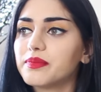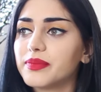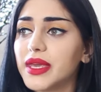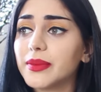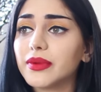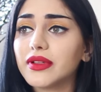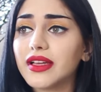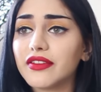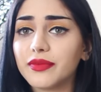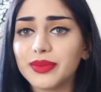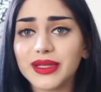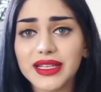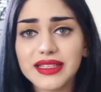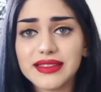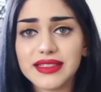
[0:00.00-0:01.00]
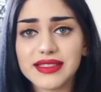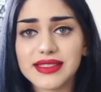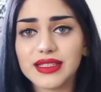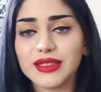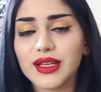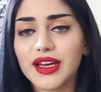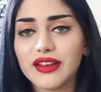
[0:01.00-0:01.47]
People have played
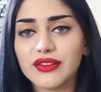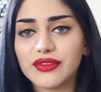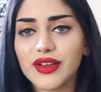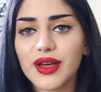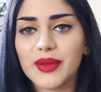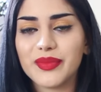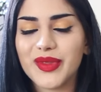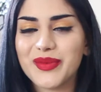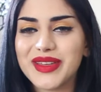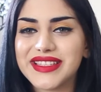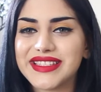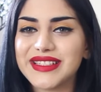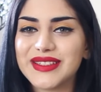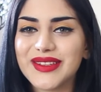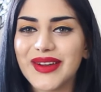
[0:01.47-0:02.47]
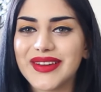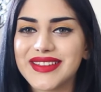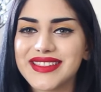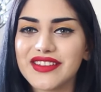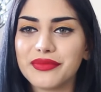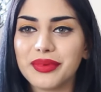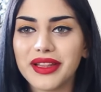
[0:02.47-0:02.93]
this. A lot of um, amazing
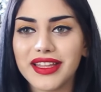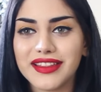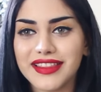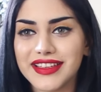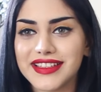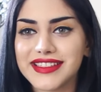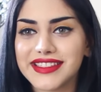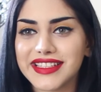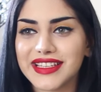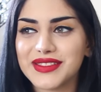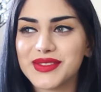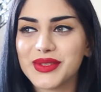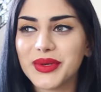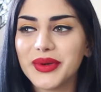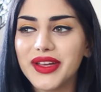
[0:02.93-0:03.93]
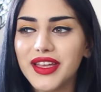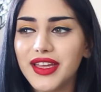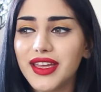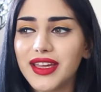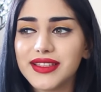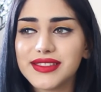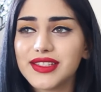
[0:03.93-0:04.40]
guitarists have played this, and so
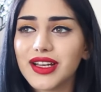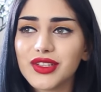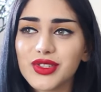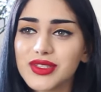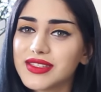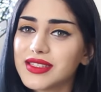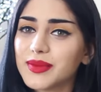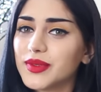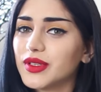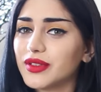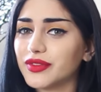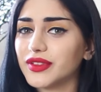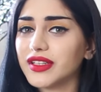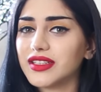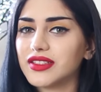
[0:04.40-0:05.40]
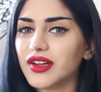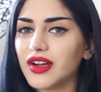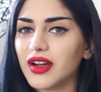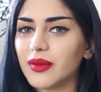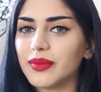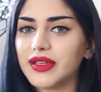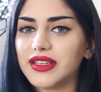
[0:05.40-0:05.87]
it's not just a beautiful
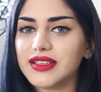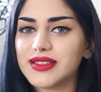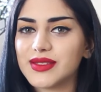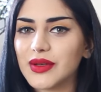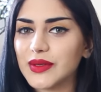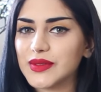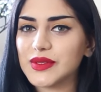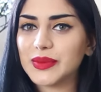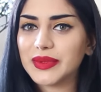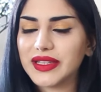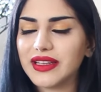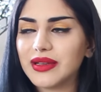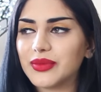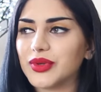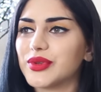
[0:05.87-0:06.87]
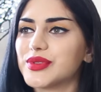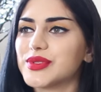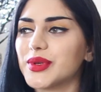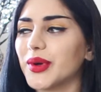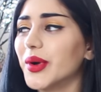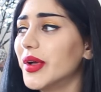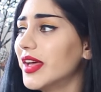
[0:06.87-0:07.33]
guitar, but it is also playable.
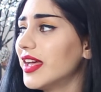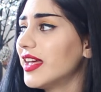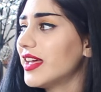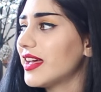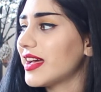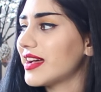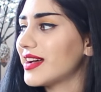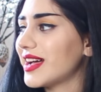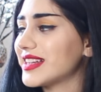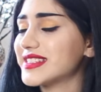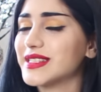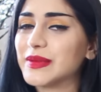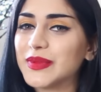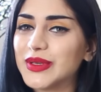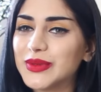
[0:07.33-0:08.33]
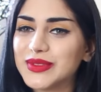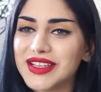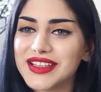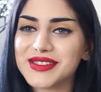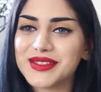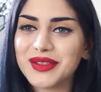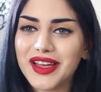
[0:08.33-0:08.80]
So Uh, as someone who
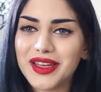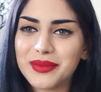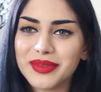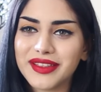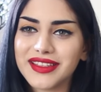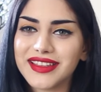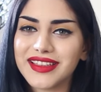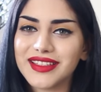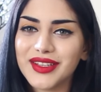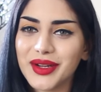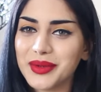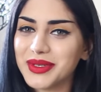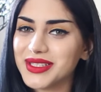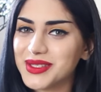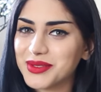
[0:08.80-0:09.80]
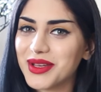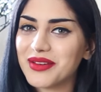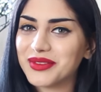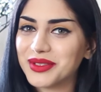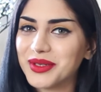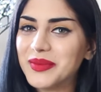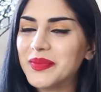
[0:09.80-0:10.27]
doesn't know how to play the guitar
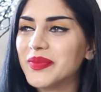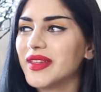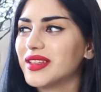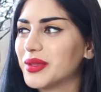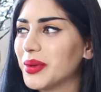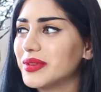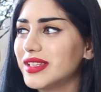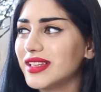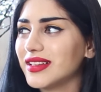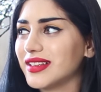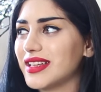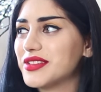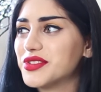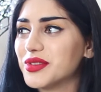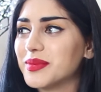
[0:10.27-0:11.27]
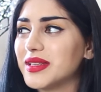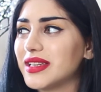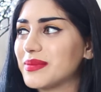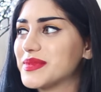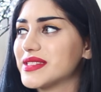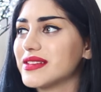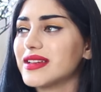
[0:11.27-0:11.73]
whatsoever, the only instrument
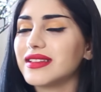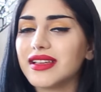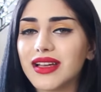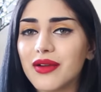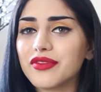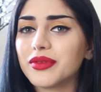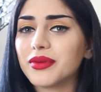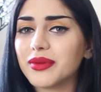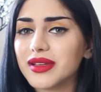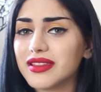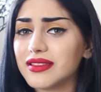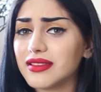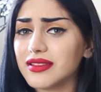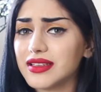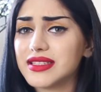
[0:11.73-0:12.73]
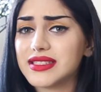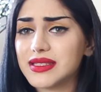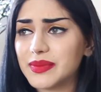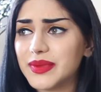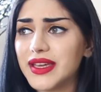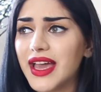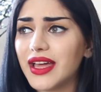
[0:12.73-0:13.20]
I'm slightly comfortable with is
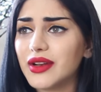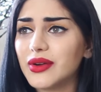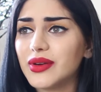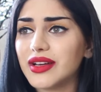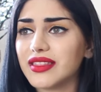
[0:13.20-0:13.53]
the piano.